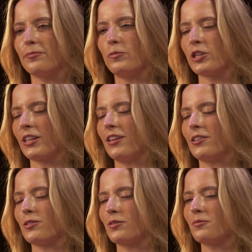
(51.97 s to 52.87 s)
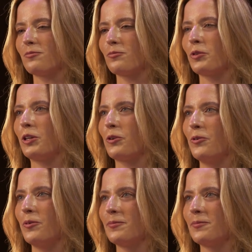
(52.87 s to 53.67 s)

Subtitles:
which I think is cool.